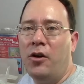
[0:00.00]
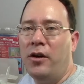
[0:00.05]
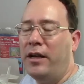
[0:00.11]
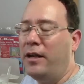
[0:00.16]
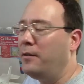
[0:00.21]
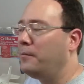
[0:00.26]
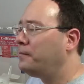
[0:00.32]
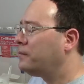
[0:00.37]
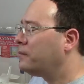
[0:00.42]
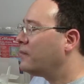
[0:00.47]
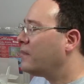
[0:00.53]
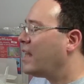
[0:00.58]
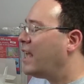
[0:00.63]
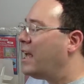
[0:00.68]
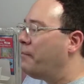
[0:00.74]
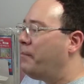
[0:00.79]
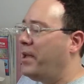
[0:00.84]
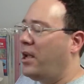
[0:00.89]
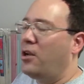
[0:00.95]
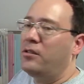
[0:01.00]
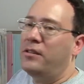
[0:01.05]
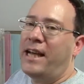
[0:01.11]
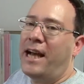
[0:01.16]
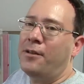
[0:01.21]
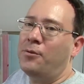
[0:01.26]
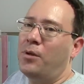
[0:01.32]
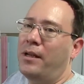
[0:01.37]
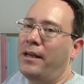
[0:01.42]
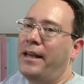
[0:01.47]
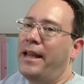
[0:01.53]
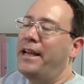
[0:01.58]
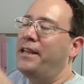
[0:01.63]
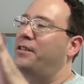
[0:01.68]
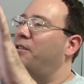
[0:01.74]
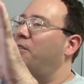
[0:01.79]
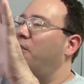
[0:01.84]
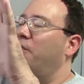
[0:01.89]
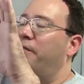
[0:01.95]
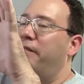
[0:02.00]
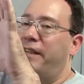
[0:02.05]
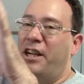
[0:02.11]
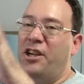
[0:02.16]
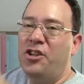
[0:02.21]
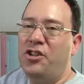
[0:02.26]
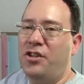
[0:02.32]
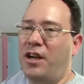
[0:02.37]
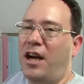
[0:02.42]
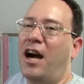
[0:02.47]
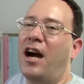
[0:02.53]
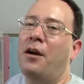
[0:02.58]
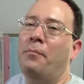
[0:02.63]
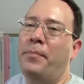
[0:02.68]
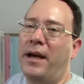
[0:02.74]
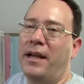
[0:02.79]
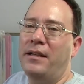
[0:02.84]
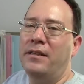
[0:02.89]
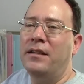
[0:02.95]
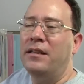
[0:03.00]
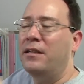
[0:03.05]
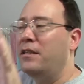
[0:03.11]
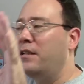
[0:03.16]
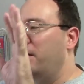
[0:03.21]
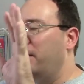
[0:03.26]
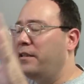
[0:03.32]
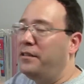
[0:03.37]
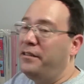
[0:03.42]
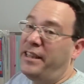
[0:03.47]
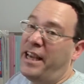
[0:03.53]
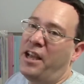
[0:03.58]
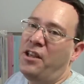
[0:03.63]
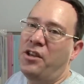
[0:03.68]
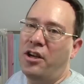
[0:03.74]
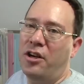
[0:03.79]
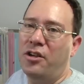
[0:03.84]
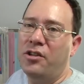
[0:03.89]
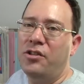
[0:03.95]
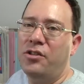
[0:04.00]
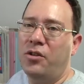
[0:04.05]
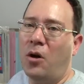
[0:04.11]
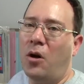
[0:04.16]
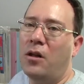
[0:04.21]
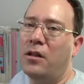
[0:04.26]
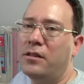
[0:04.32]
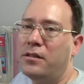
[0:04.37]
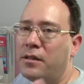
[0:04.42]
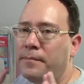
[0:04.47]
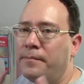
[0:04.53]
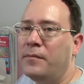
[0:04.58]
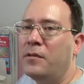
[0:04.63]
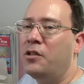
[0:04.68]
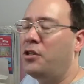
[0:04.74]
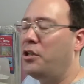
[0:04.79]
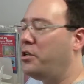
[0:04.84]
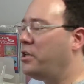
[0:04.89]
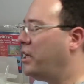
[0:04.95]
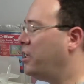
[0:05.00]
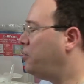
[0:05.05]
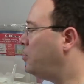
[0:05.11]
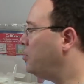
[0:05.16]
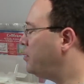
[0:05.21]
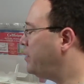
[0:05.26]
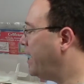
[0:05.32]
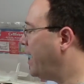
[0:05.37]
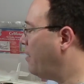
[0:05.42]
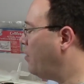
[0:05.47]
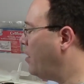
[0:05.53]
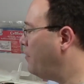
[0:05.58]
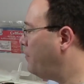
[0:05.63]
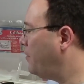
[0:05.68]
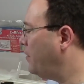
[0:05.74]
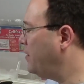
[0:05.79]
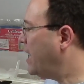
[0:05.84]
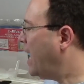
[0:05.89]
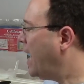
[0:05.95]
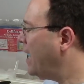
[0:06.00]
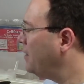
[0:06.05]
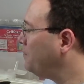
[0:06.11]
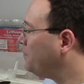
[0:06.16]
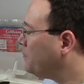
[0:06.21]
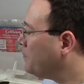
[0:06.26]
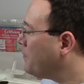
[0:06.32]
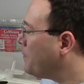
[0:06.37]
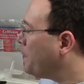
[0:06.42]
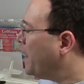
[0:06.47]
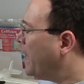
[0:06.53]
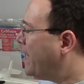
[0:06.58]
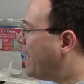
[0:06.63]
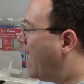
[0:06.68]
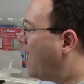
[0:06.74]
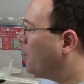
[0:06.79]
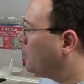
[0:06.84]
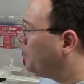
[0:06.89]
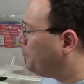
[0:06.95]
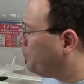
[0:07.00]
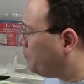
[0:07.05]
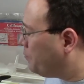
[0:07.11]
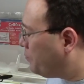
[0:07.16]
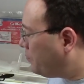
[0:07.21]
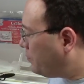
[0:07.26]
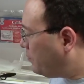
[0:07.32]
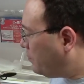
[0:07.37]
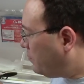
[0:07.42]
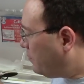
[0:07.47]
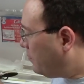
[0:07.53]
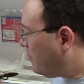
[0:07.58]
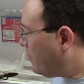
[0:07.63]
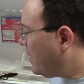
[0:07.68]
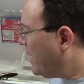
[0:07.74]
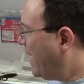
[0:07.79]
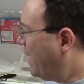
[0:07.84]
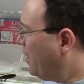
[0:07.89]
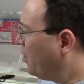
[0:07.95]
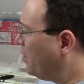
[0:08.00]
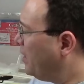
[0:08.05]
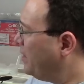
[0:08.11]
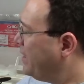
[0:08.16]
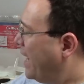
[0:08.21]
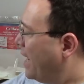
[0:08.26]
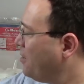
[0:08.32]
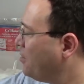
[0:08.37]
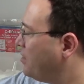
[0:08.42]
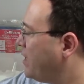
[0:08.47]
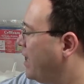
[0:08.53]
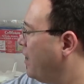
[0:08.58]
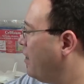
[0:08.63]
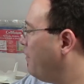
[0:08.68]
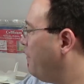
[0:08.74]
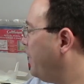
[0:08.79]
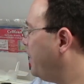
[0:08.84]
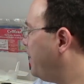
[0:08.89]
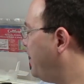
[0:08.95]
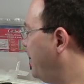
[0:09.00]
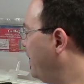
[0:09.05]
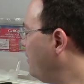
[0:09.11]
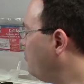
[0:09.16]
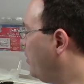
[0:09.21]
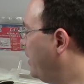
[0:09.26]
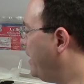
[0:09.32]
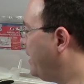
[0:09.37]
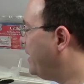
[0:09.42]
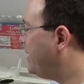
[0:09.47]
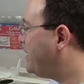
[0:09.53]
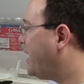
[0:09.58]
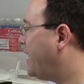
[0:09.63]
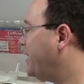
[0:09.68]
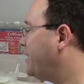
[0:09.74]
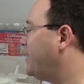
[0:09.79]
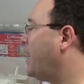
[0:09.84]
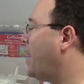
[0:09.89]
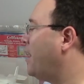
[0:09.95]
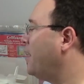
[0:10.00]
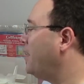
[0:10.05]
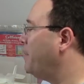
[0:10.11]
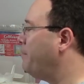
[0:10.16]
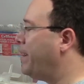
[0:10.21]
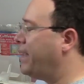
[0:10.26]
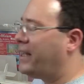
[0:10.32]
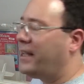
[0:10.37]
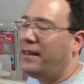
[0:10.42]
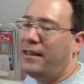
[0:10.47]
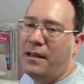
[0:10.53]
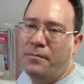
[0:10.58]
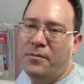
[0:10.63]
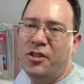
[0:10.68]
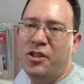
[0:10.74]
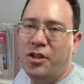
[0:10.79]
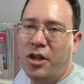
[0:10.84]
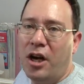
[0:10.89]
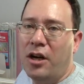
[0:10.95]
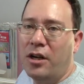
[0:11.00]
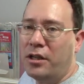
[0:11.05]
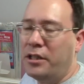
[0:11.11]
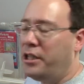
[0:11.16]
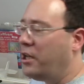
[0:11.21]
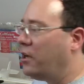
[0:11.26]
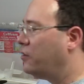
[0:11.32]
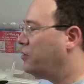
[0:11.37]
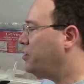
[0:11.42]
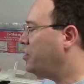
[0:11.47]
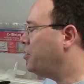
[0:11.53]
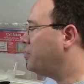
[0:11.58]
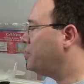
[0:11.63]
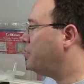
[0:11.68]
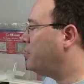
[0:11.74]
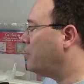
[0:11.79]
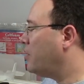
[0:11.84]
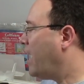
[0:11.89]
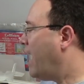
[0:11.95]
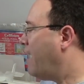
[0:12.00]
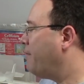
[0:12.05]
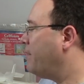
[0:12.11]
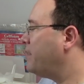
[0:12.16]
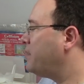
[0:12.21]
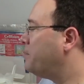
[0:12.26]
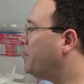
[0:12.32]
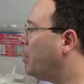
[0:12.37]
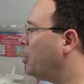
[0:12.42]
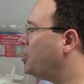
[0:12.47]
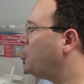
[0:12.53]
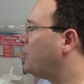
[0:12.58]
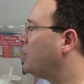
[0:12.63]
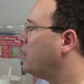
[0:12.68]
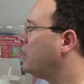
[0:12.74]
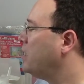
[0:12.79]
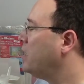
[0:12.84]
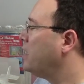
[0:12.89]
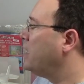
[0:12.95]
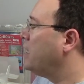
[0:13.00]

loading, because that's what leads to very sharp and dangerous stalls. So you need to stay away from that. Now, another downside of a thin wing is that it's harder making them strong. You know, you just don't have as much